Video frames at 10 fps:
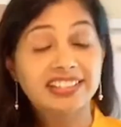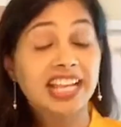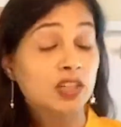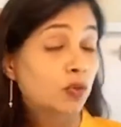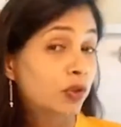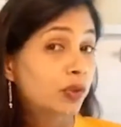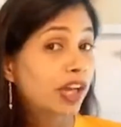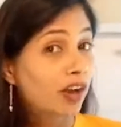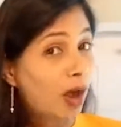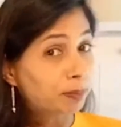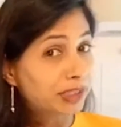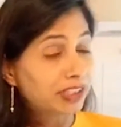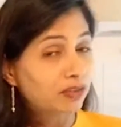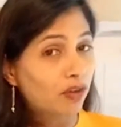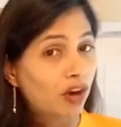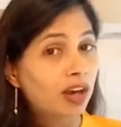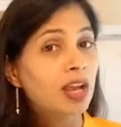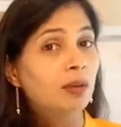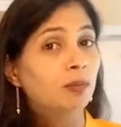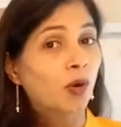That's what we are opting for,
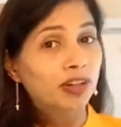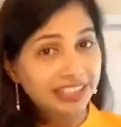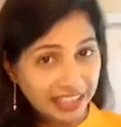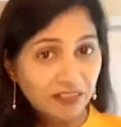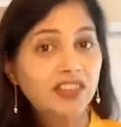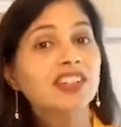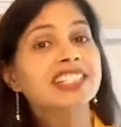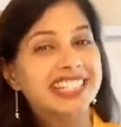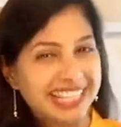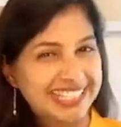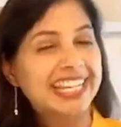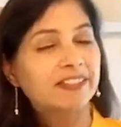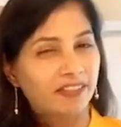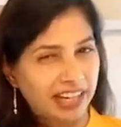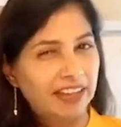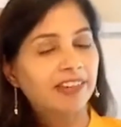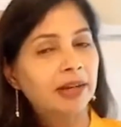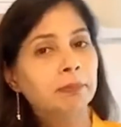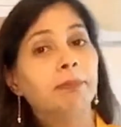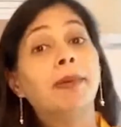more than, of course, taste and
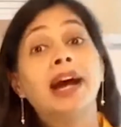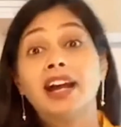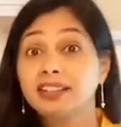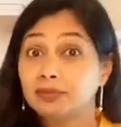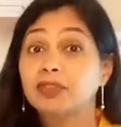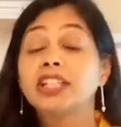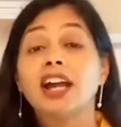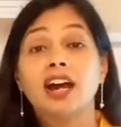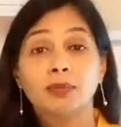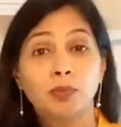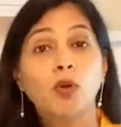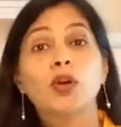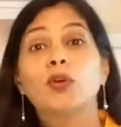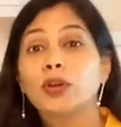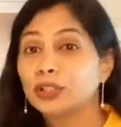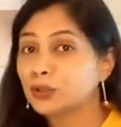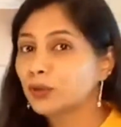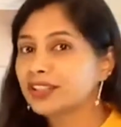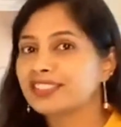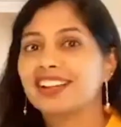flavor, but we are more going
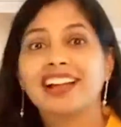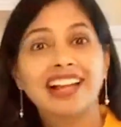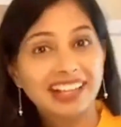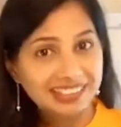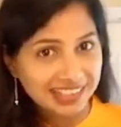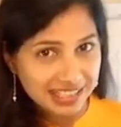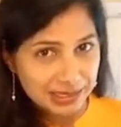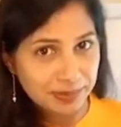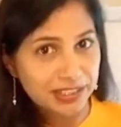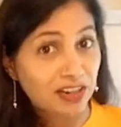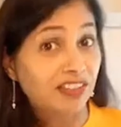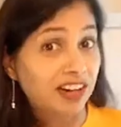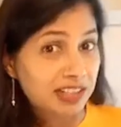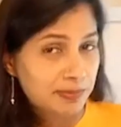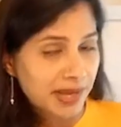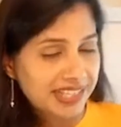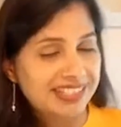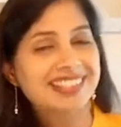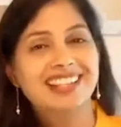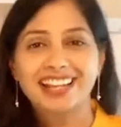towards the health aspect of our
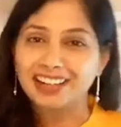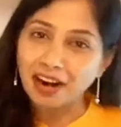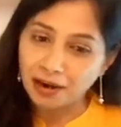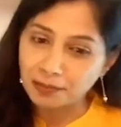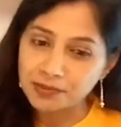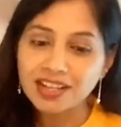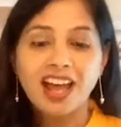spices and herbs.